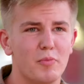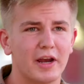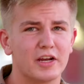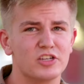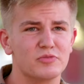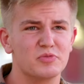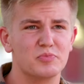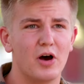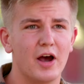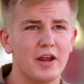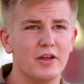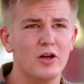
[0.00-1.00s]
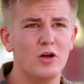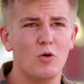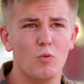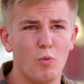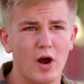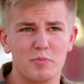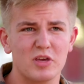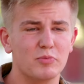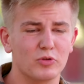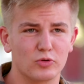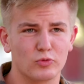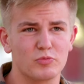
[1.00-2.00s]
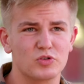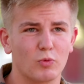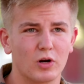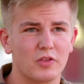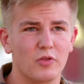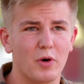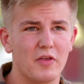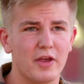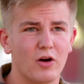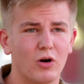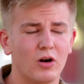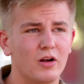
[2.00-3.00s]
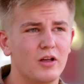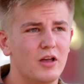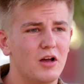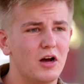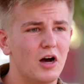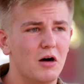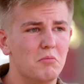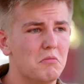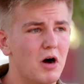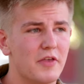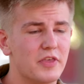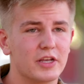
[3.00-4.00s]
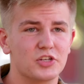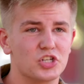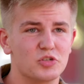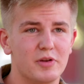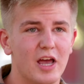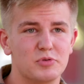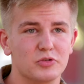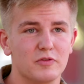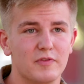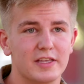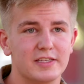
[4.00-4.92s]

mechanisms behind why people and groups work the way they are. Um, I think it's just been absolutely